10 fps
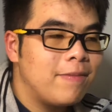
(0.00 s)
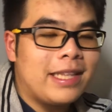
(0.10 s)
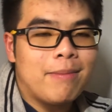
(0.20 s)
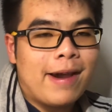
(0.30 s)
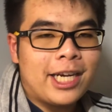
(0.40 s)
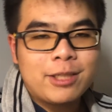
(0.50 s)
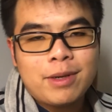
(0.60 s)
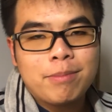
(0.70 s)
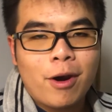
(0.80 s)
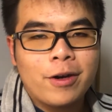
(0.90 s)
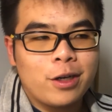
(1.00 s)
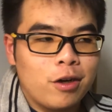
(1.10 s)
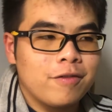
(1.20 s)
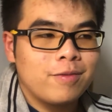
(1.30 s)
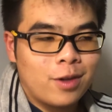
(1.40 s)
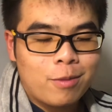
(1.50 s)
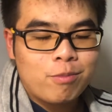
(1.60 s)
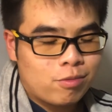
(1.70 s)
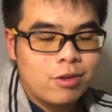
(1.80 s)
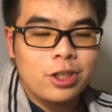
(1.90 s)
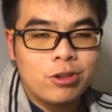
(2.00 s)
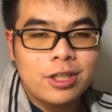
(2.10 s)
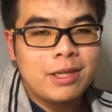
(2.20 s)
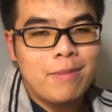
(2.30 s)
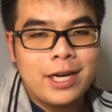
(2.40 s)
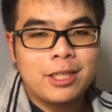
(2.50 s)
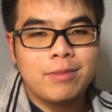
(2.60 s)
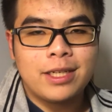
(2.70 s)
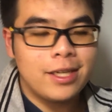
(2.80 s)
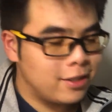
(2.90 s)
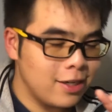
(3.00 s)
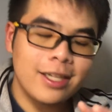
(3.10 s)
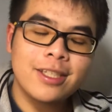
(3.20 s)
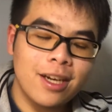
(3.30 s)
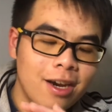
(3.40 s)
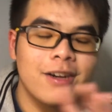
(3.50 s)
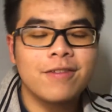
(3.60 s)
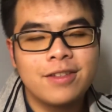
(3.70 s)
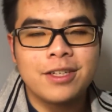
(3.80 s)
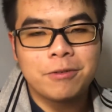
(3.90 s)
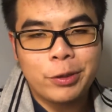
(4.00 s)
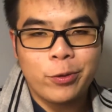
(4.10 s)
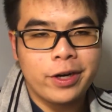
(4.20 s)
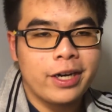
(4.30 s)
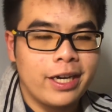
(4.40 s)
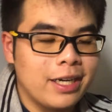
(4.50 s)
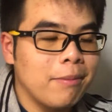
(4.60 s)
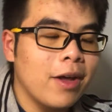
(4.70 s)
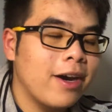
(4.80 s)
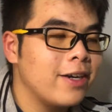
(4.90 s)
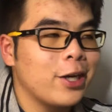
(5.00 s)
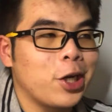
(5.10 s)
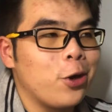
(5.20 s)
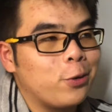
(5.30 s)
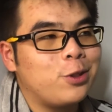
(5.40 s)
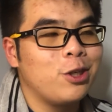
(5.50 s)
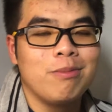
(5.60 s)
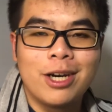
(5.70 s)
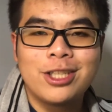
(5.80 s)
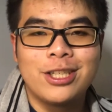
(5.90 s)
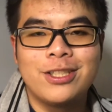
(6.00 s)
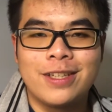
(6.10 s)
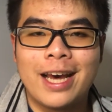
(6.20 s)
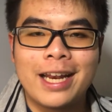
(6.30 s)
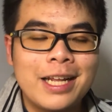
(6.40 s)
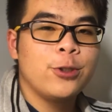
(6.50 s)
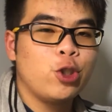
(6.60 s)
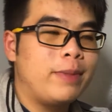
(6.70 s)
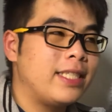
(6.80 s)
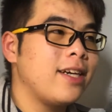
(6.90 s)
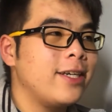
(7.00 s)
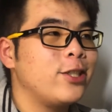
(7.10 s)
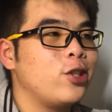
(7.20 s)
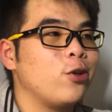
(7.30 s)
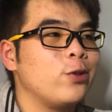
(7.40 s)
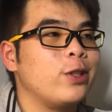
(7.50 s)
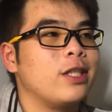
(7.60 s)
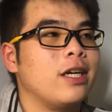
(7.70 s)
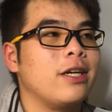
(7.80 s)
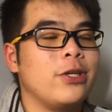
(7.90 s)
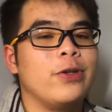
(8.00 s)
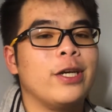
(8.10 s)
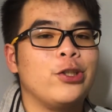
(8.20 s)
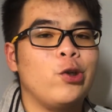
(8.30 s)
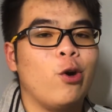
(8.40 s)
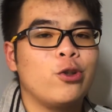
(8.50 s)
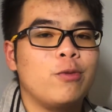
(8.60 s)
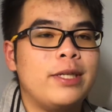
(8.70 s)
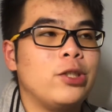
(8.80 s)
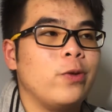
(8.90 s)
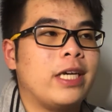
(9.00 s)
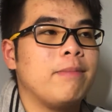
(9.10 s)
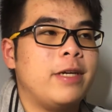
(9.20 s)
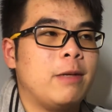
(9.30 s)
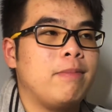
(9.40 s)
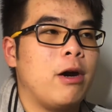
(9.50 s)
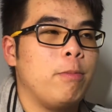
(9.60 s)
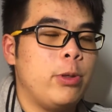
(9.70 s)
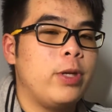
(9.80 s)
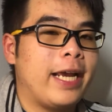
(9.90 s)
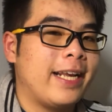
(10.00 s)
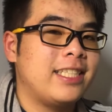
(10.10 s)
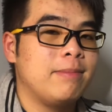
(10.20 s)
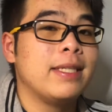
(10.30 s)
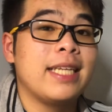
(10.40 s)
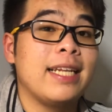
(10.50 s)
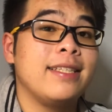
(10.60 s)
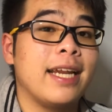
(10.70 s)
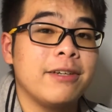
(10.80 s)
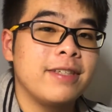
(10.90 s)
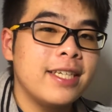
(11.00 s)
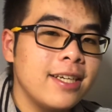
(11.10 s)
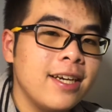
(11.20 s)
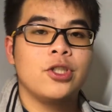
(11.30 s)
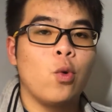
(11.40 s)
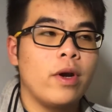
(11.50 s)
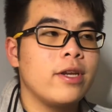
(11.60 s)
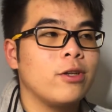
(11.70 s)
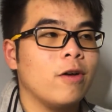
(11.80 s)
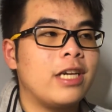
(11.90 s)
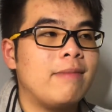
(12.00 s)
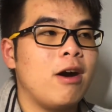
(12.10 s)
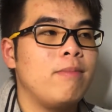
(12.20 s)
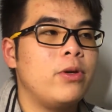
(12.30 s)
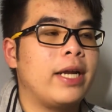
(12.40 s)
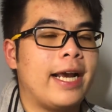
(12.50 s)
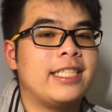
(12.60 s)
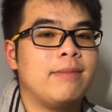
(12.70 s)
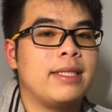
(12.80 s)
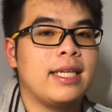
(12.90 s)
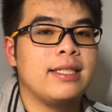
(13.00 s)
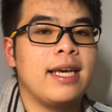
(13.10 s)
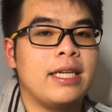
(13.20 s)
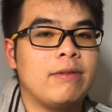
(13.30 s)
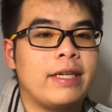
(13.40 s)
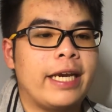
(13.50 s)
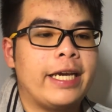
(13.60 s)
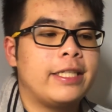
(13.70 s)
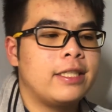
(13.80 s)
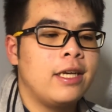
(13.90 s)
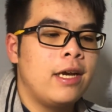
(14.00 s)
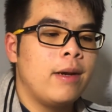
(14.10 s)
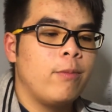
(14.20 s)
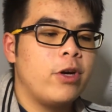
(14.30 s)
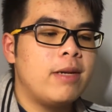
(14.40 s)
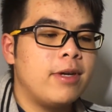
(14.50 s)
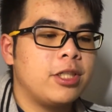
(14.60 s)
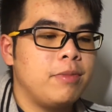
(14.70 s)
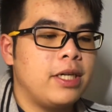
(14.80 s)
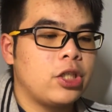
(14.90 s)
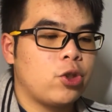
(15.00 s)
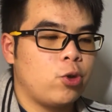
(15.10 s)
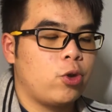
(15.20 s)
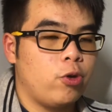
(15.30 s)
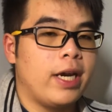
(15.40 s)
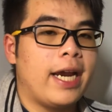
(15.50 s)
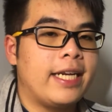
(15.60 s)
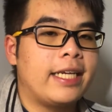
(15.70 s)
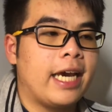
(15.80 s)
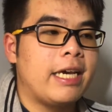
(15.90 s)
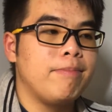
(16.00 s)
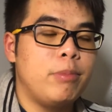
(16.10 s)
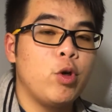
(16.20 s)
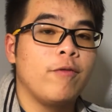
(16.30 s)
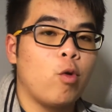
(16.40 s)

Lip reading: and the management part of construction management. It's a lot of theory work, and I'm not gonna go too much into that. So besides those units, you also be doing a bit about building estimates and tendering. So when you're talking about building estimates and tendering, it's pretty much mean creating a bill of